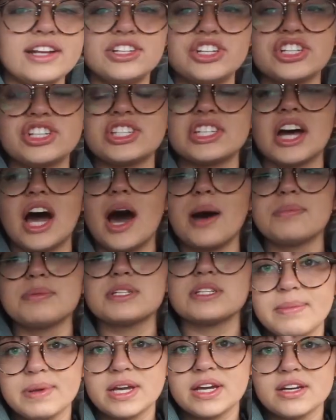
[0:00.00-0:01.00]
just
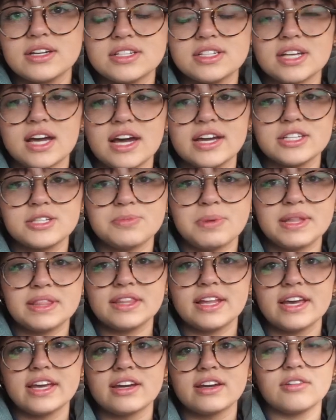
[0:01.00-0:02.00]
stopped because I spent
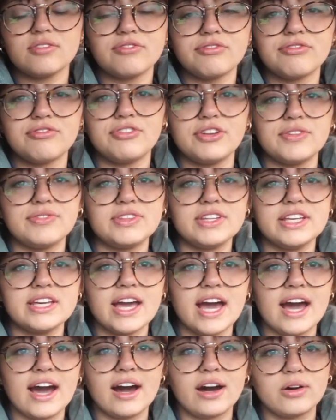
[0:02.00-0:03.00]
like 50
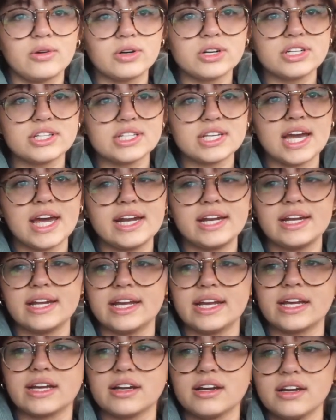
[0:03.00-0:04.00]
hours
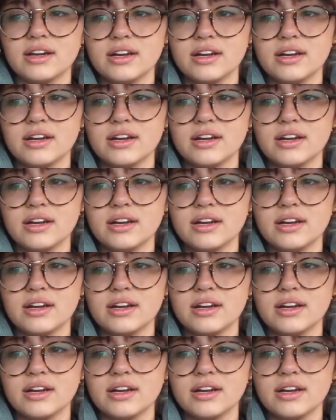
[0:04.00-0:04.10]
editing